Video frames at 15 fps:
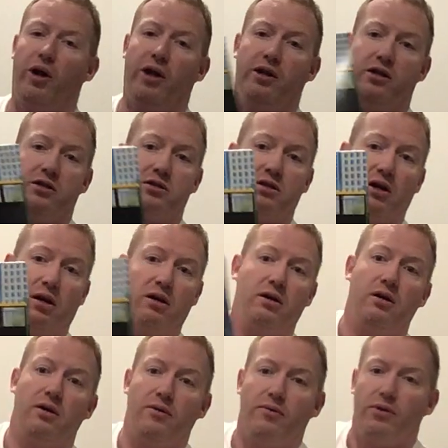plan is to
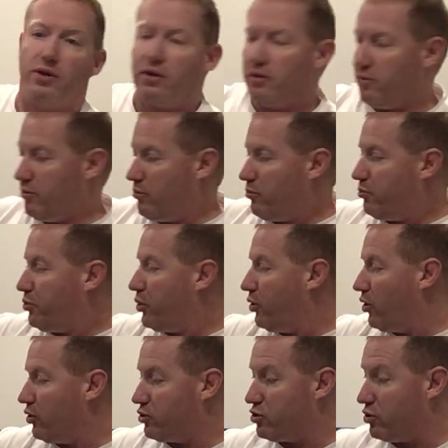put
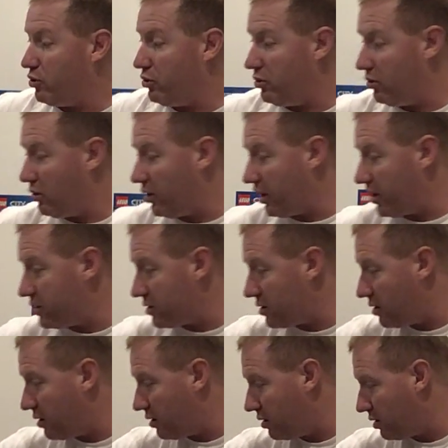it onto, I guess,
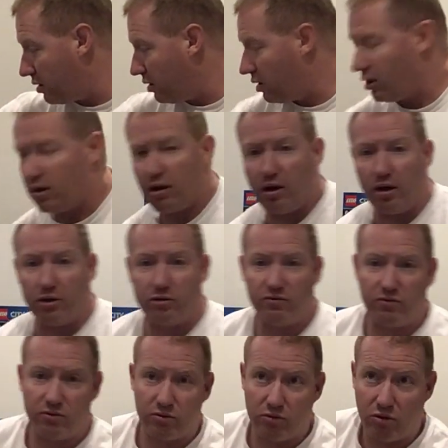
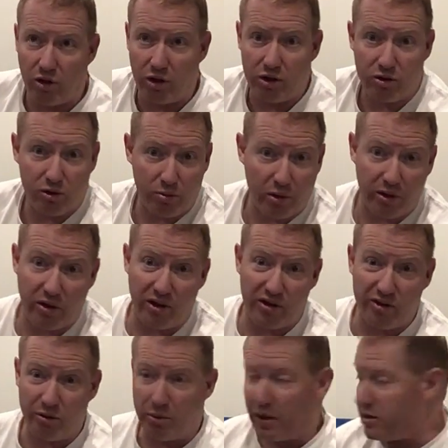a 32 by
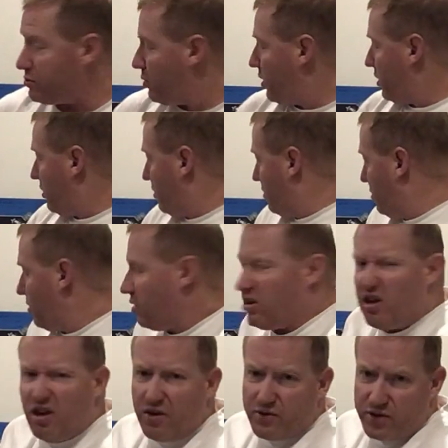32 base plate.
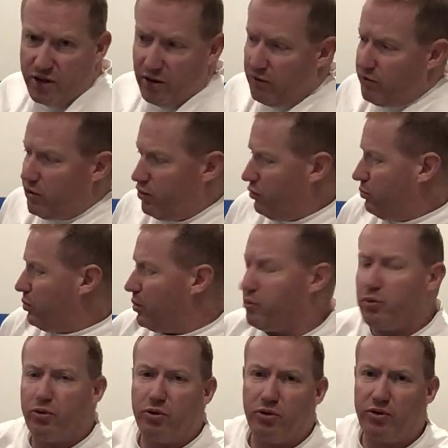Seen a few
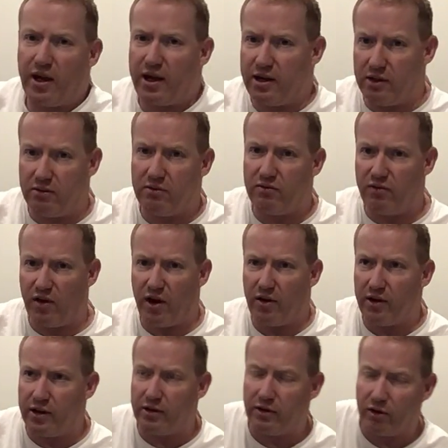people do that in
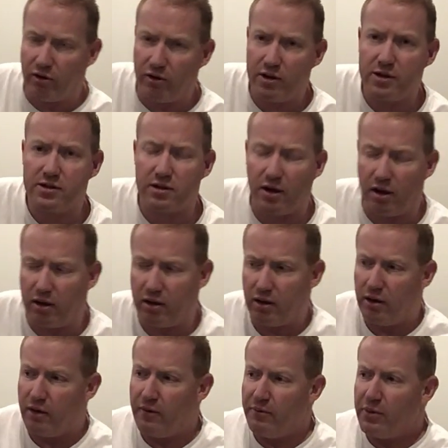varying degrees, so I
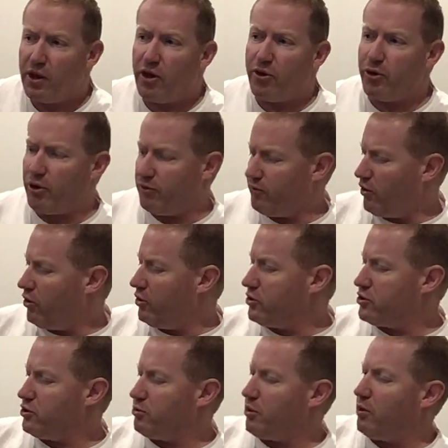thought I'd follow
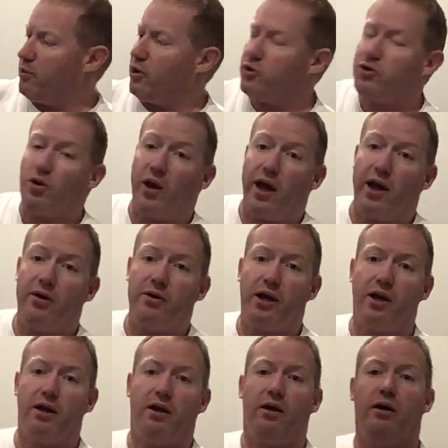suit, but I'm not sure how
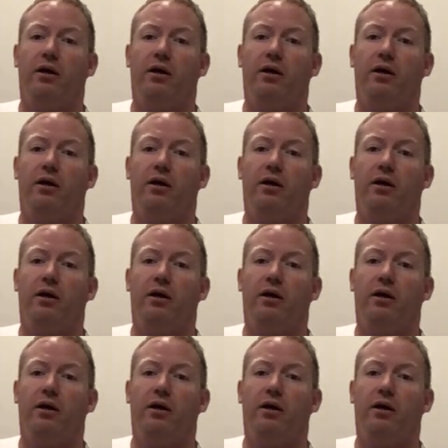yet.